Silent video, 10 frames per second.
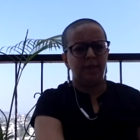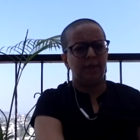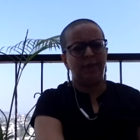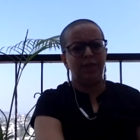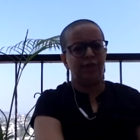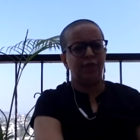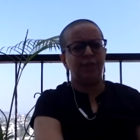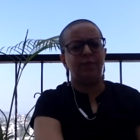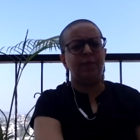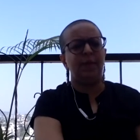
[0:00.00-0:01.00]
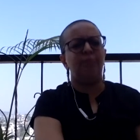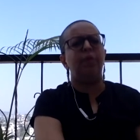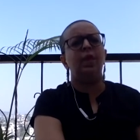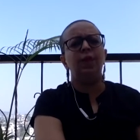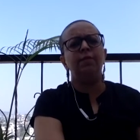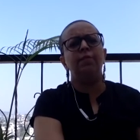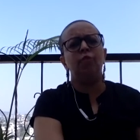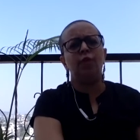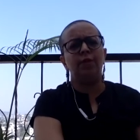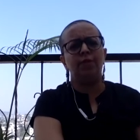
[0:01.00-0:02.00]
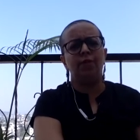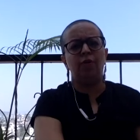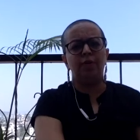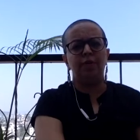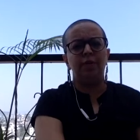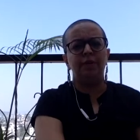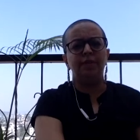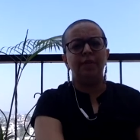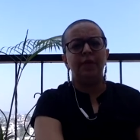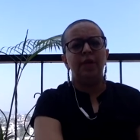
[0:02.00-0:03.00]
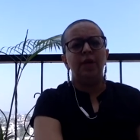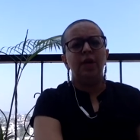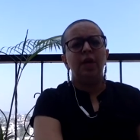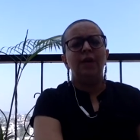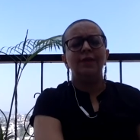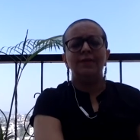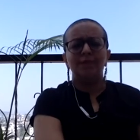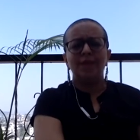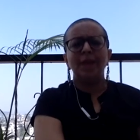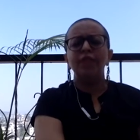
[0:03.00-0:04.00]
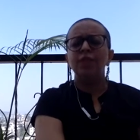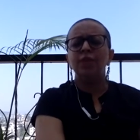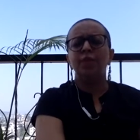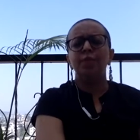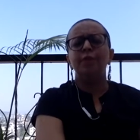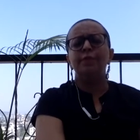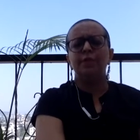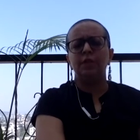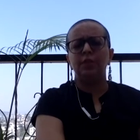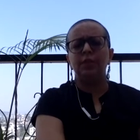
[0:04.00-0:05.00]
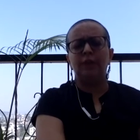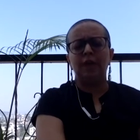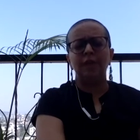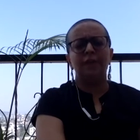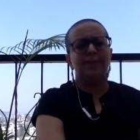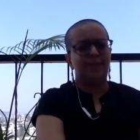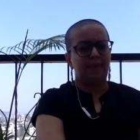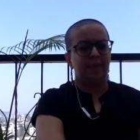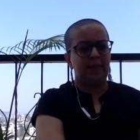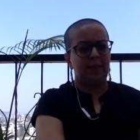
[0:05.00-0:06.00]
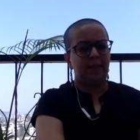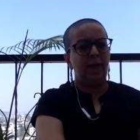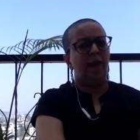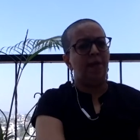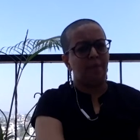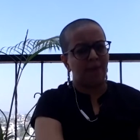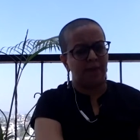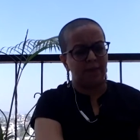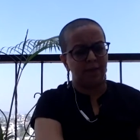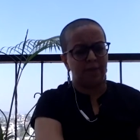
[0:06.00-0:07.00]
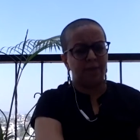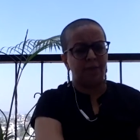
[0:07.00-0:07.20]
the conditions became even more deplorable. A substantial number of circus artists in India are migrants